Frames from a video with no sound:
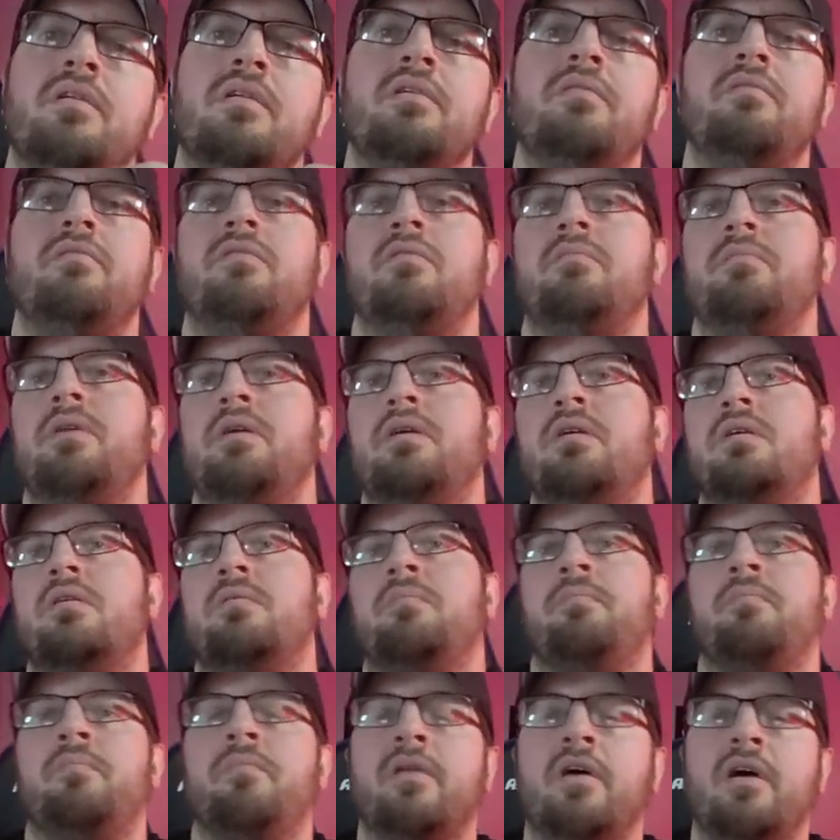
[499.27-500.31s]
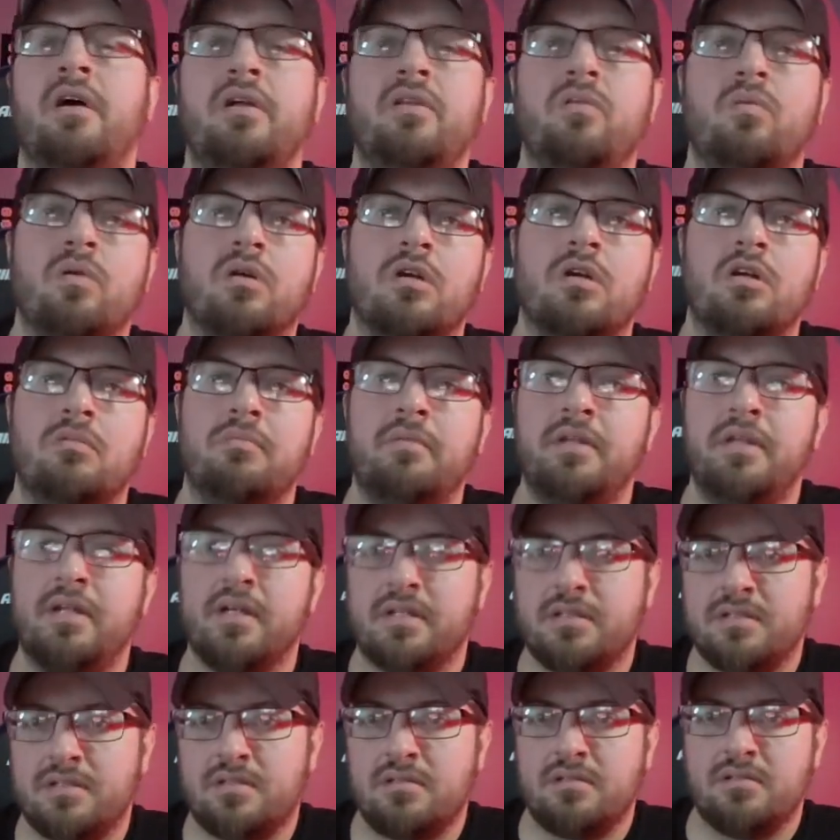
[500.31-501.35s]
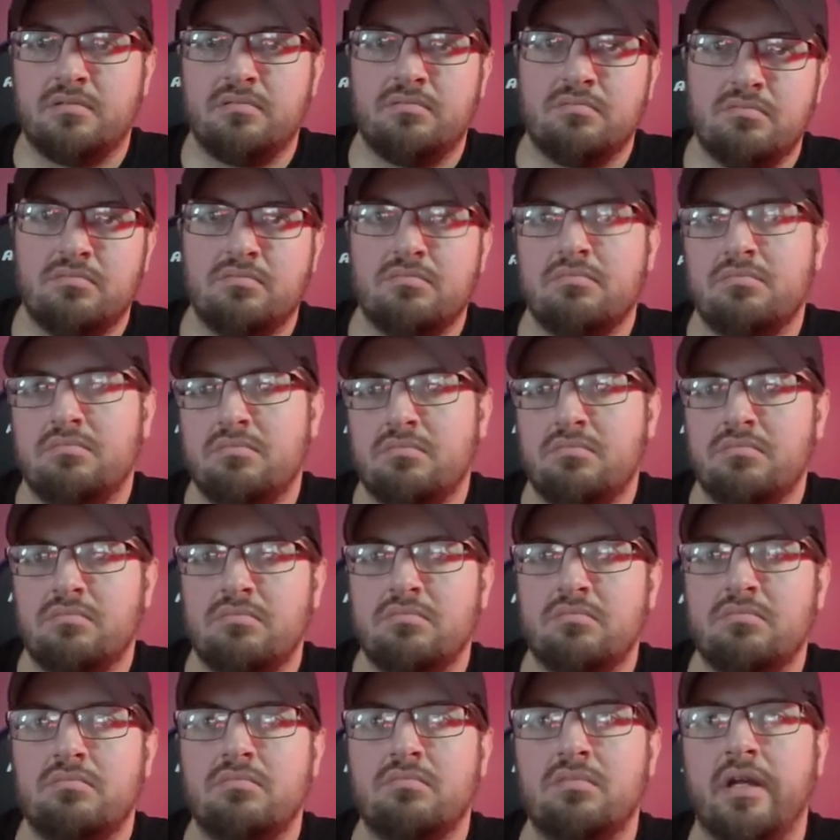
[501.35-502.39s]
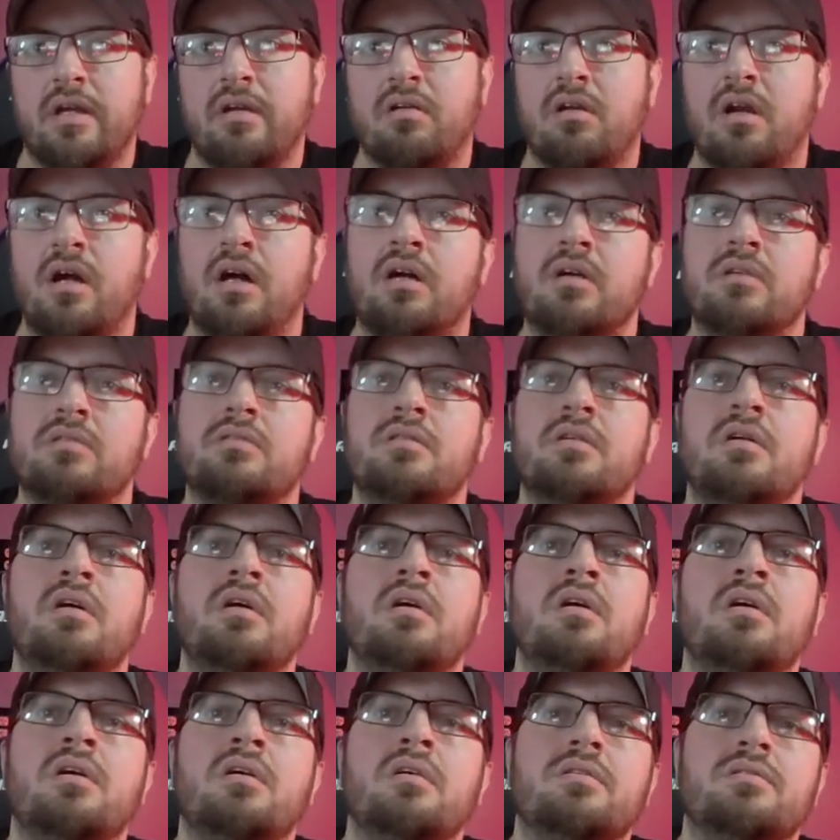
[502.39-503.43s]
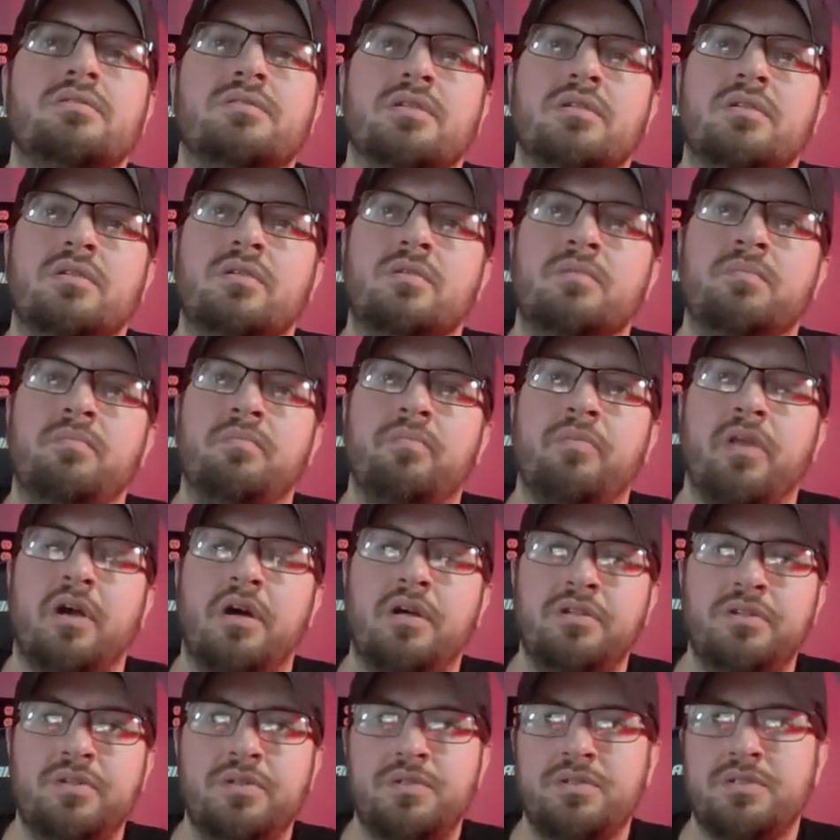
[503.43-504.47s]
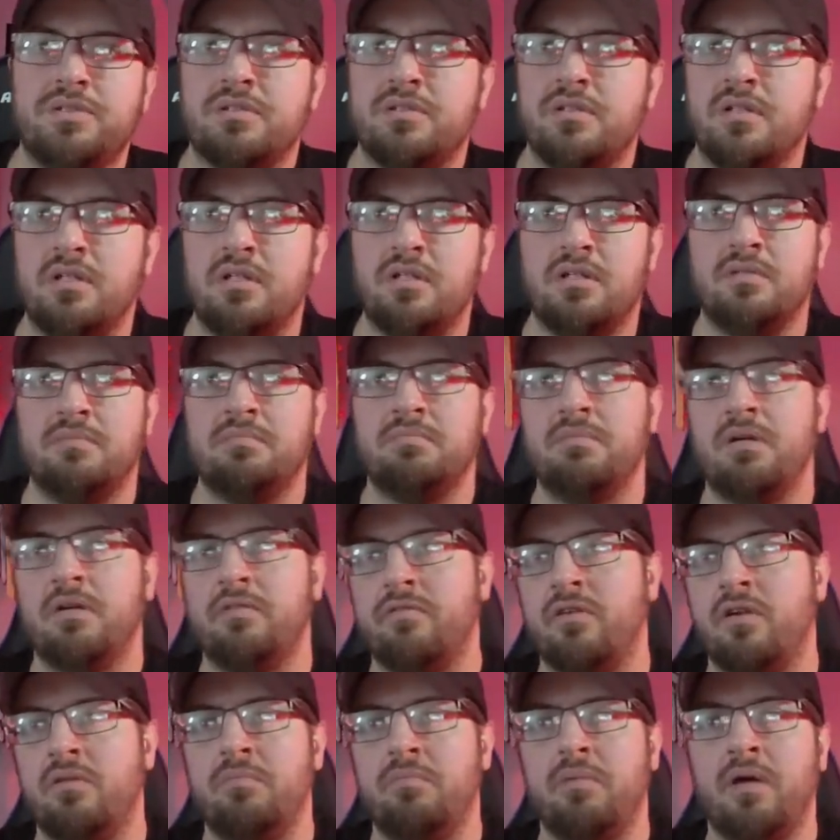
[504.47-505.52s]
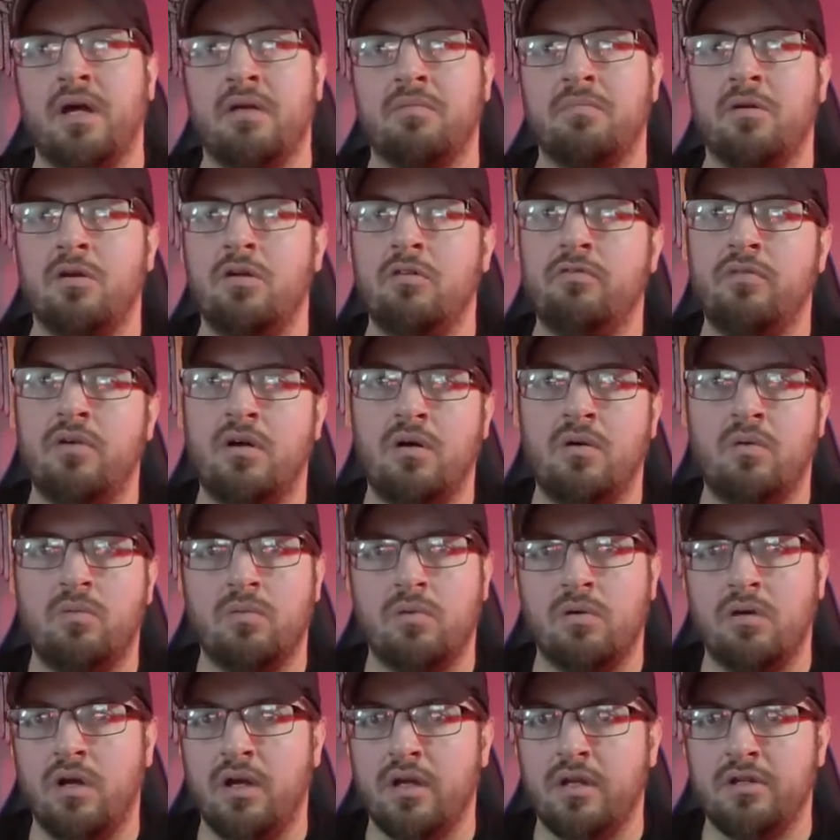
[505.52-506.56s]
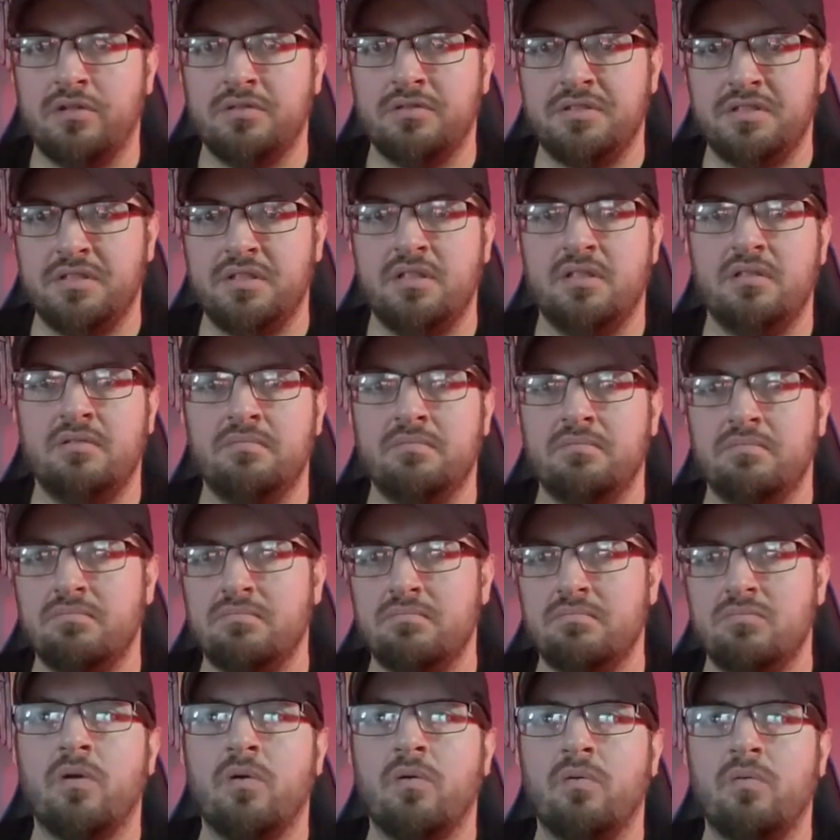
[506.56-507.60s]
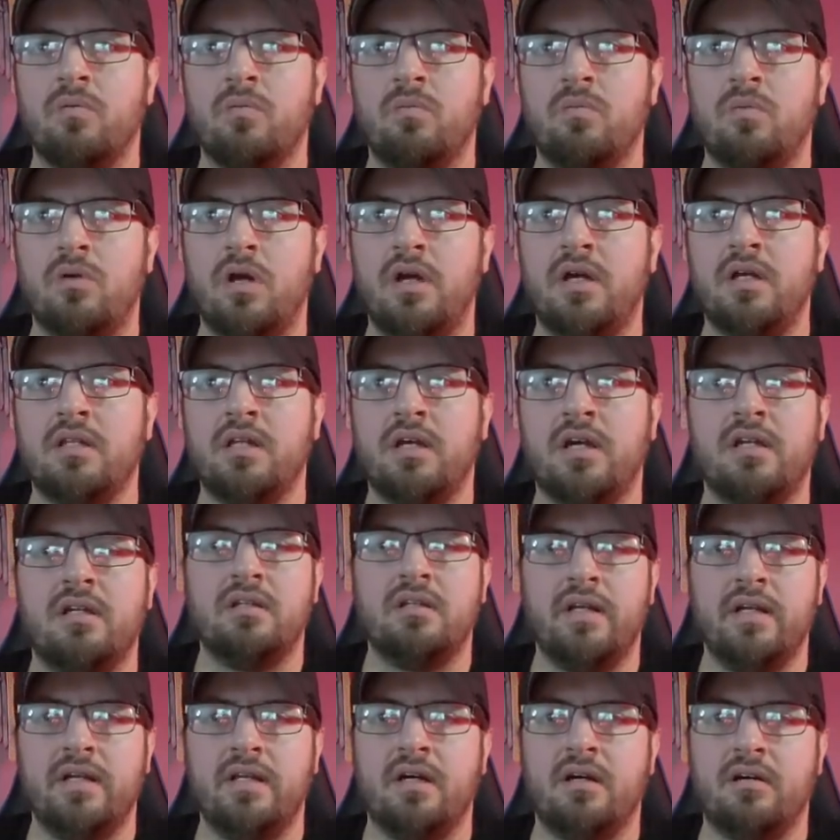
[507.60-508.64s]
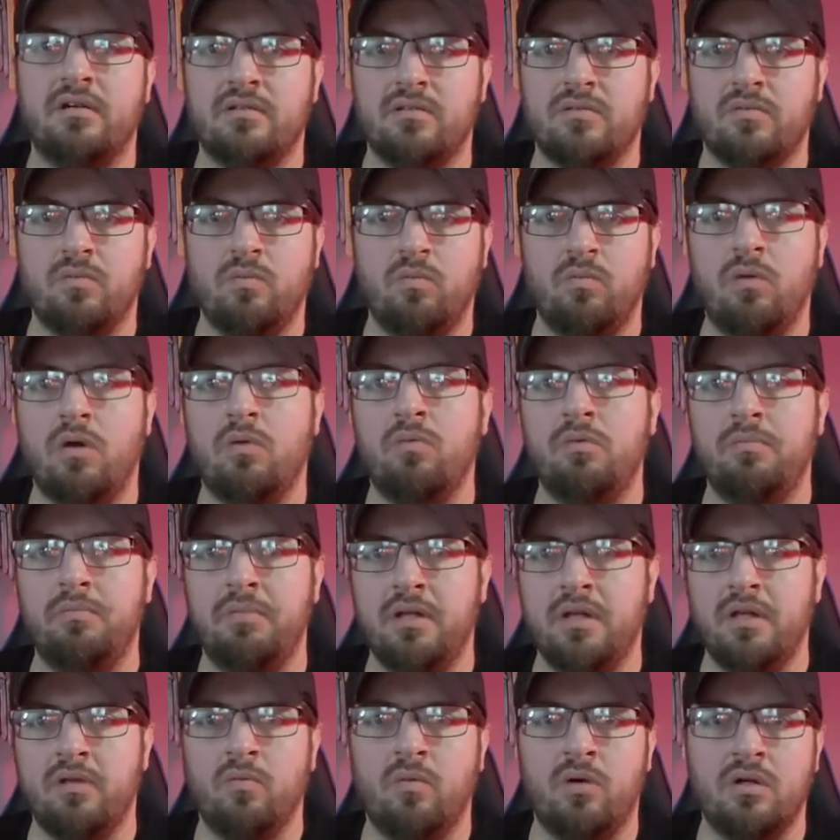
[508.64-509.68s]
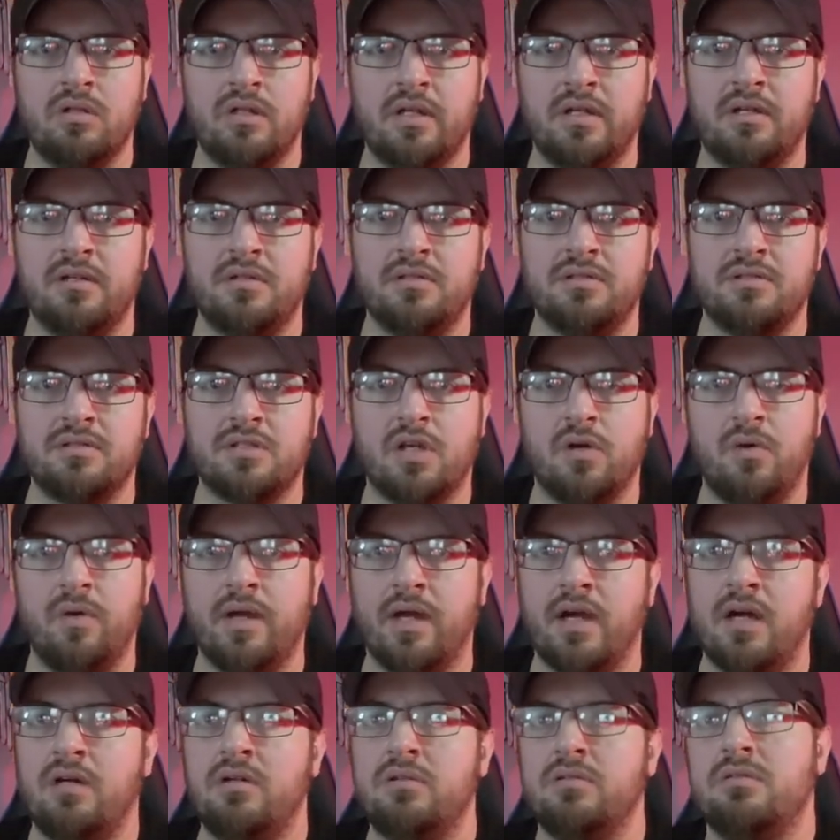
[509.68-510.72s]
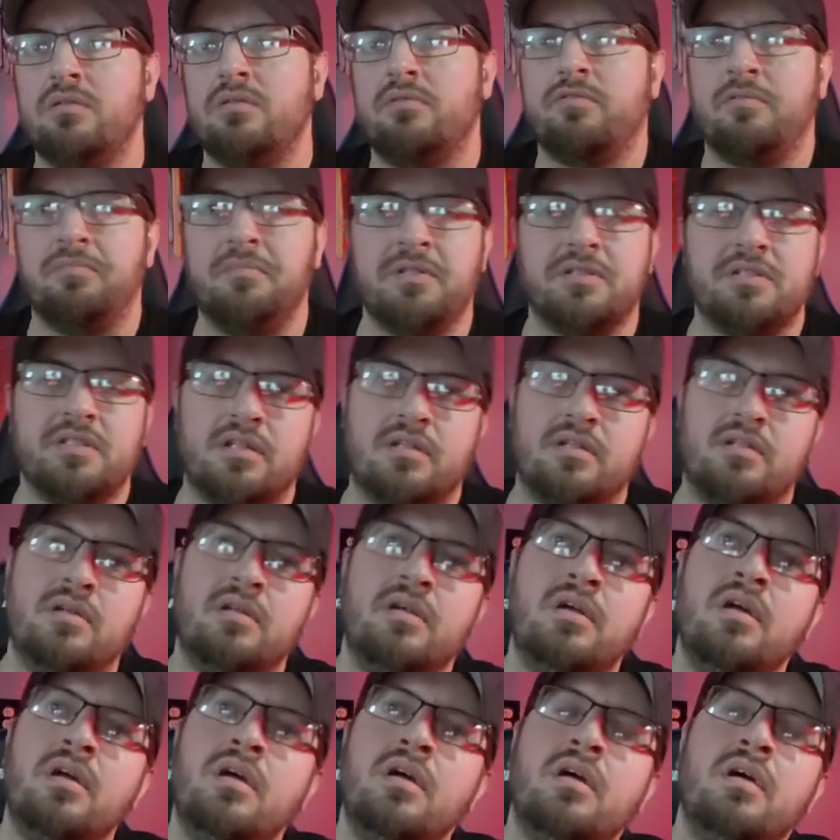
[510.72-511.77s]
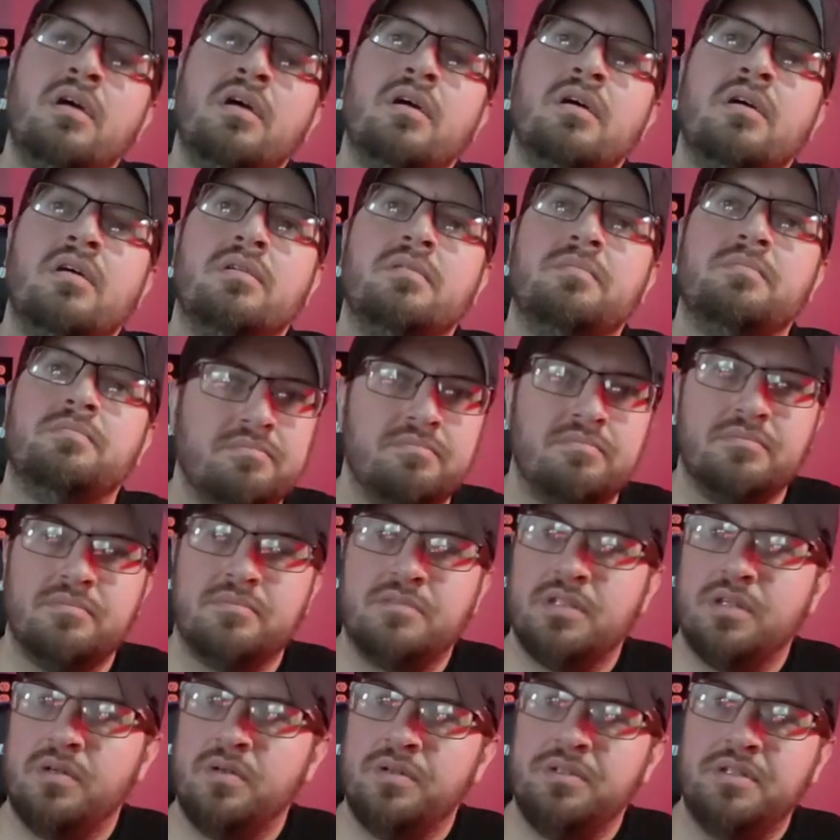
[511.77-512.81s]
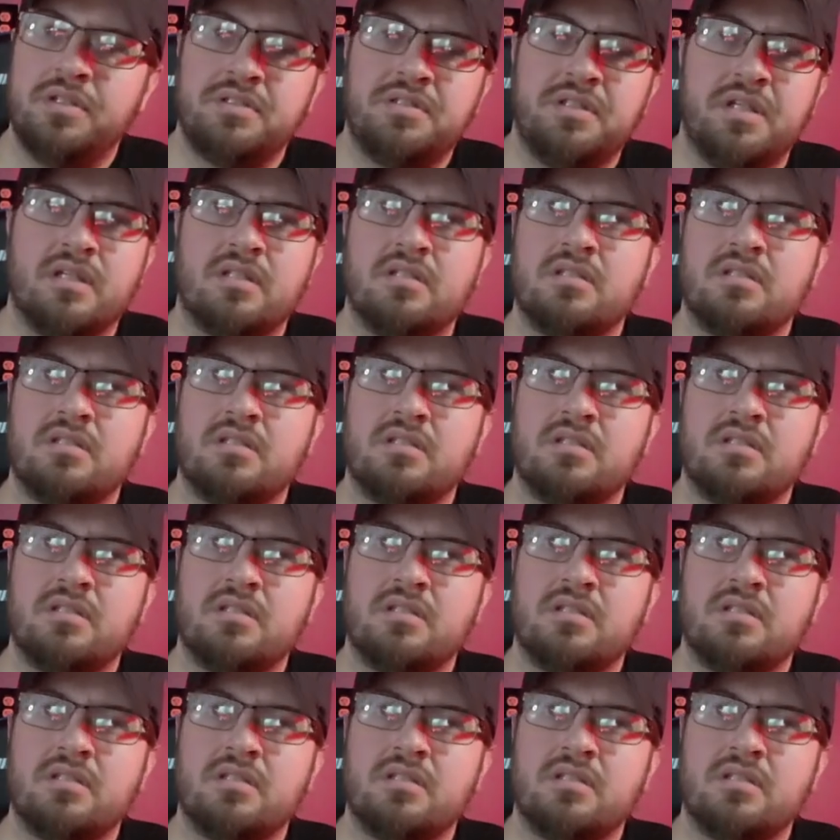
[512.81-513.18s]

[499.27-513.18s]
from there, I had to work on my next layer out. So I used my front and back profile where I could see, where I had kind of out what would be in what layers going out from the center. So in this next